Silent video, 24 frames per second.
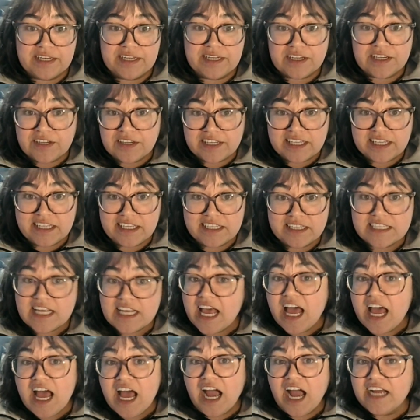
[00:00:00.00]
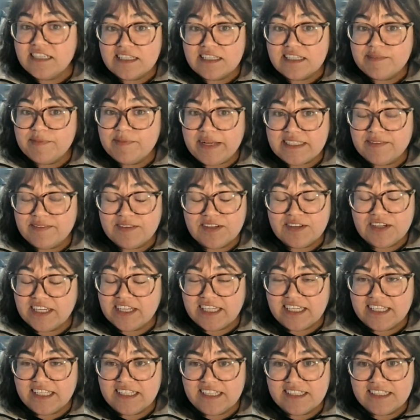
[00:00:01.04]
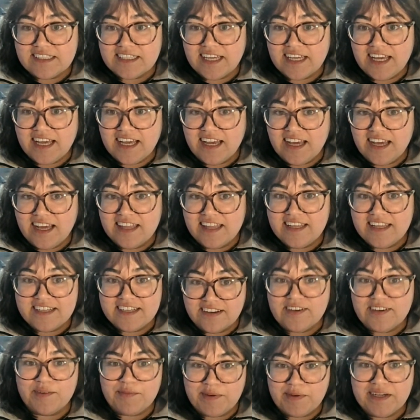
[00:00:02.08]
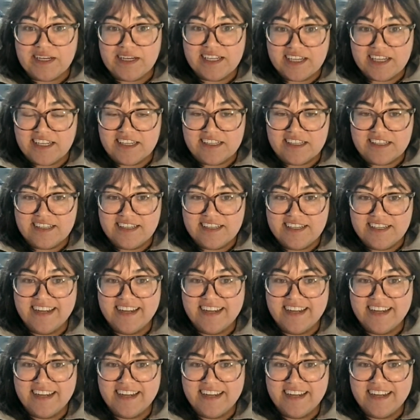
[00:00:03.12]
in cookies. I just made some cookies. They turned out pretty good.